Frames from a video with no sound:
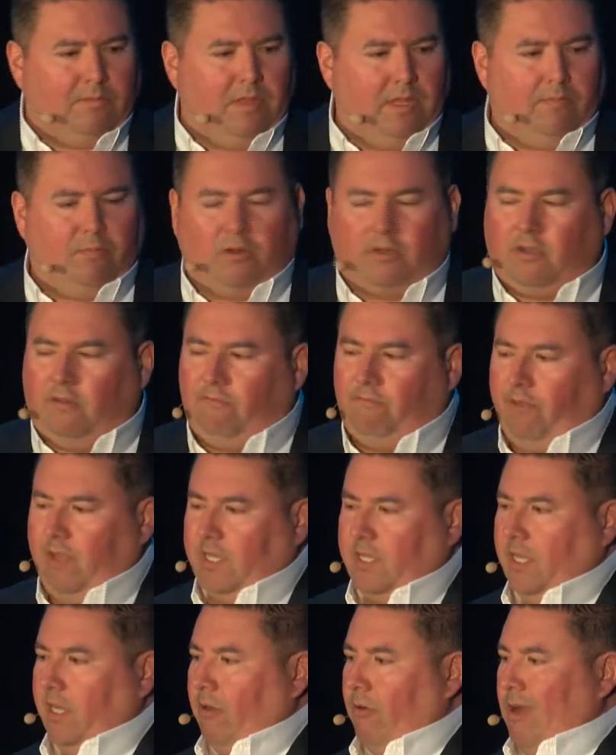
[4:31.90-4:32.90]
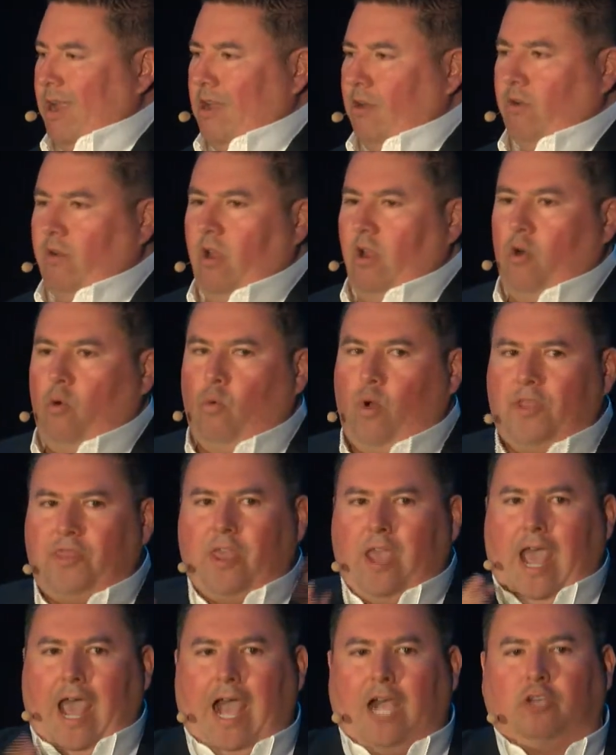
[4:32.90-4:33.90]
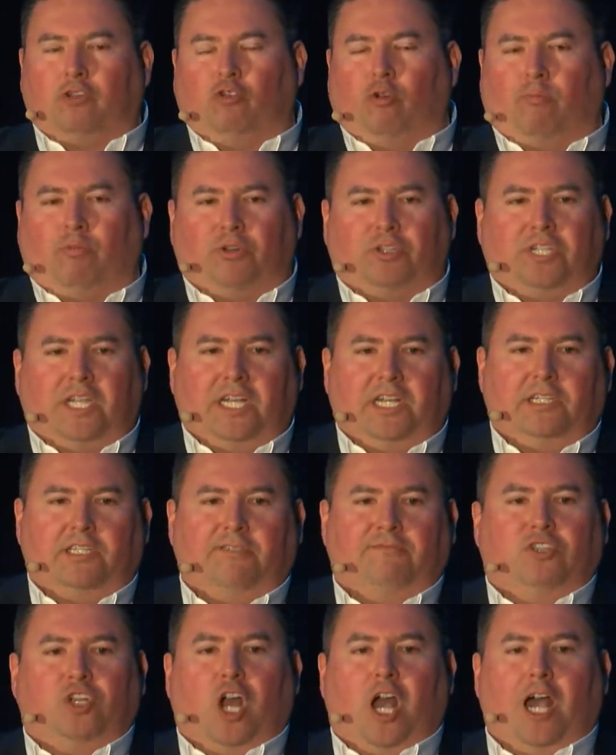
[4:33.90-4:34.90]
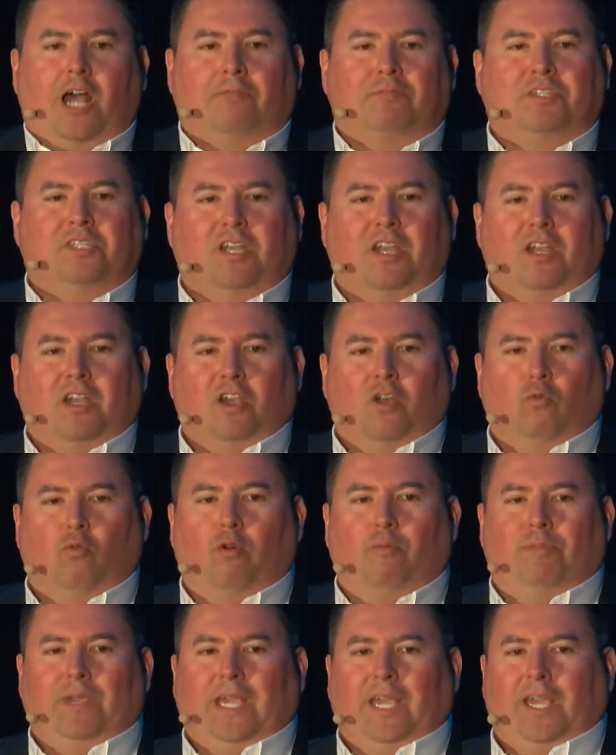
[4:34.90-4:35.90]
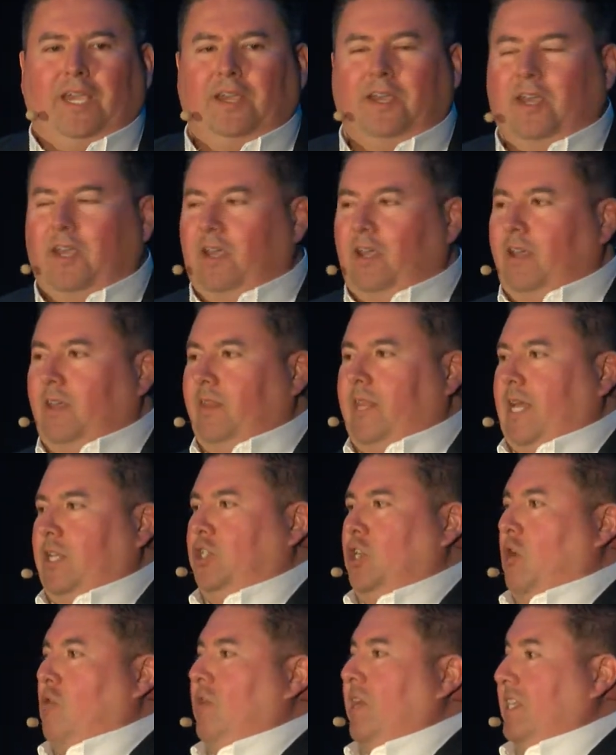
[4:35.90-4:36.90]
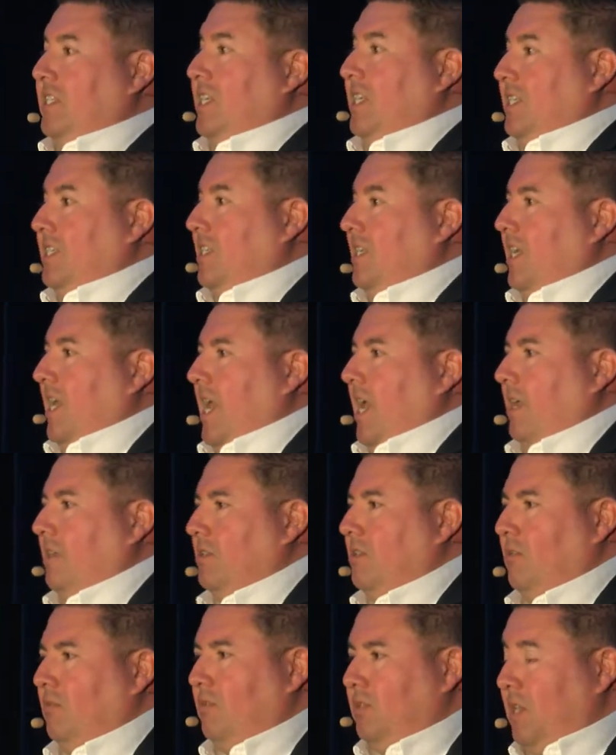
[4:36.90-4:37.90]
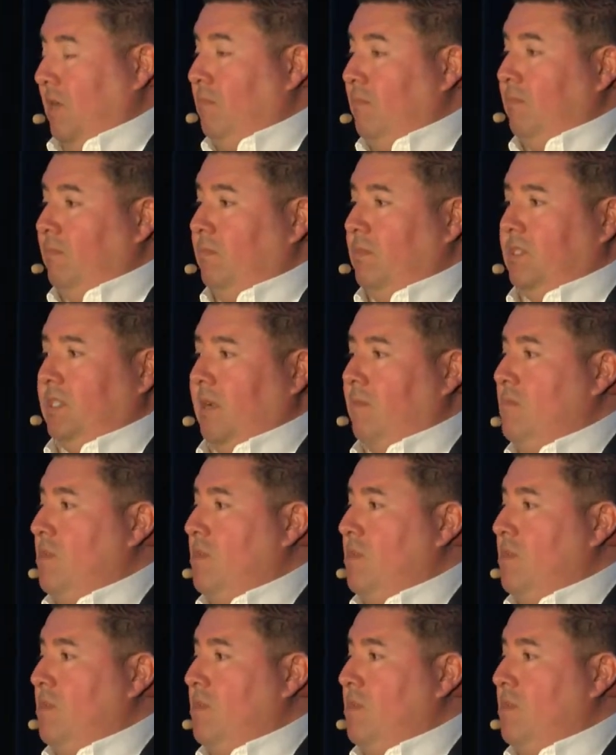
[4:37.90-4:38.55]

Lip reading: of them are conflicting around what the actual percentage of jobs will be that don't exist today. And so some